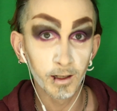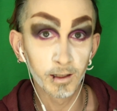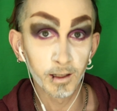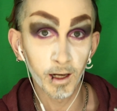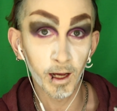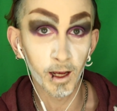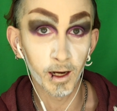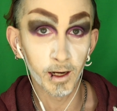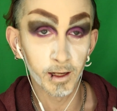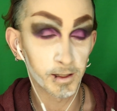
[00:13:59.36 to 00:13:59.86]

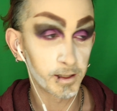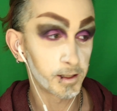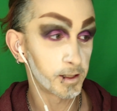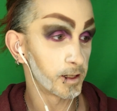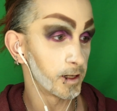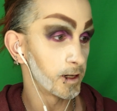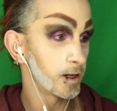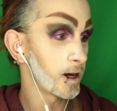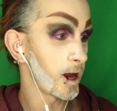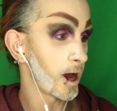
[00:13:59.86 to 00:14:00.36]
really
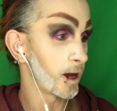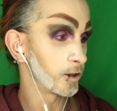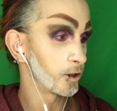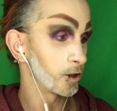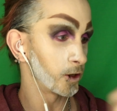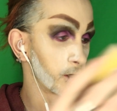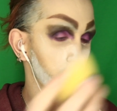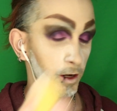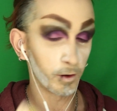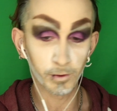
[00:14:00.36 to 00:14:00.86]

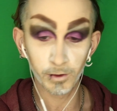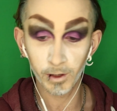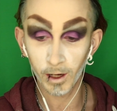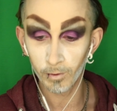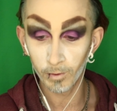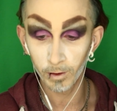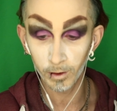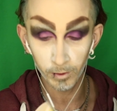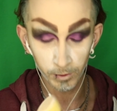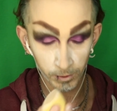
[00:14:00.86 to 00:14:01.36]
snatched nose.
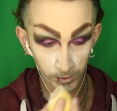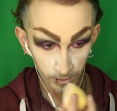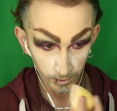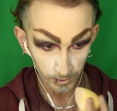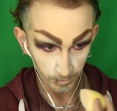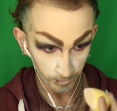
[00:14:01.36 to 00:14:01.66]
I will just